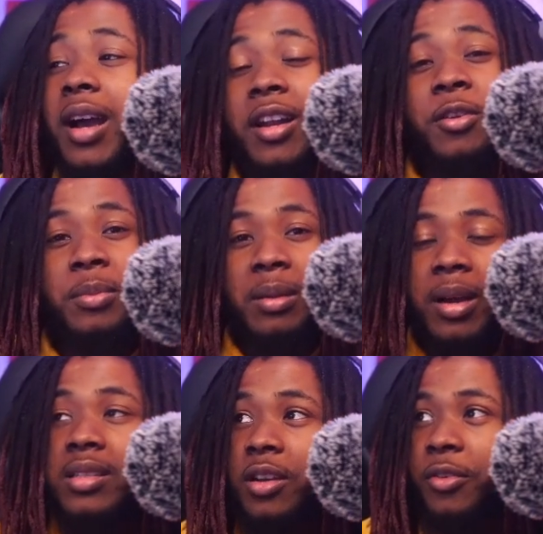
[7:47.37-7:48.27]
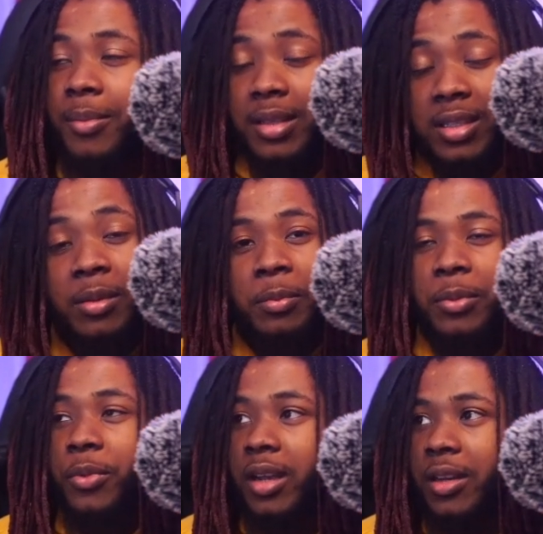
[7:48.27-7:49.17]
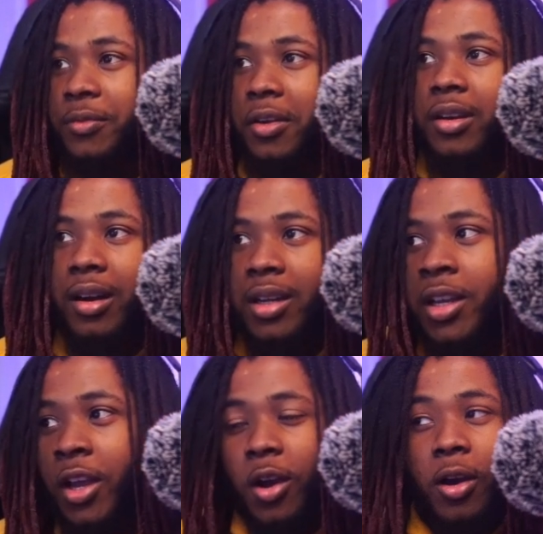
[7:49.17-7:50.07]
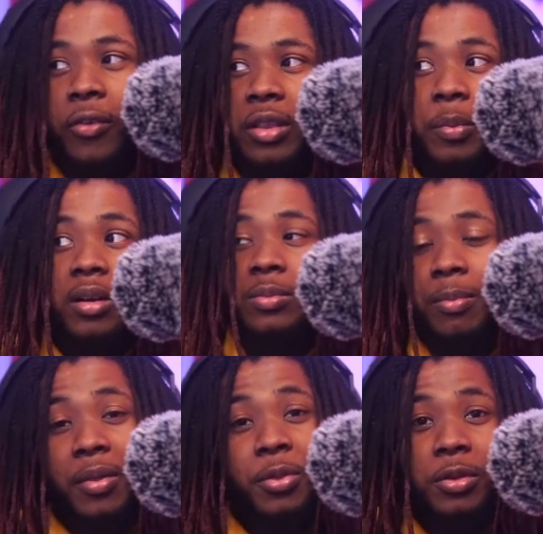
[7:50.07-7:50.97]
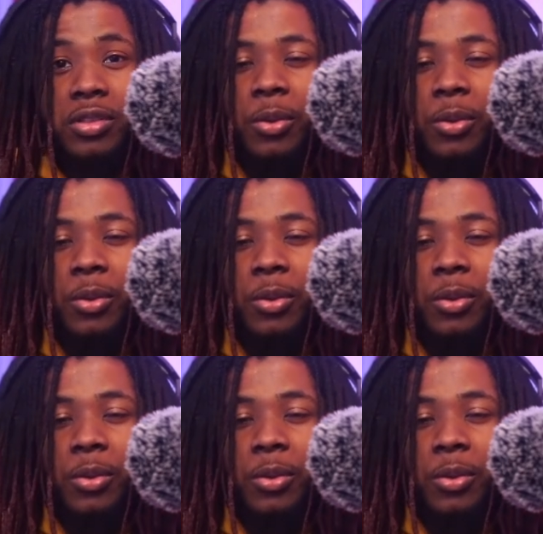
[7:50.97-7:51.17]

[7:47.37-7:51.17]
I know me, myself, and my team have been working very hard over the past month or so.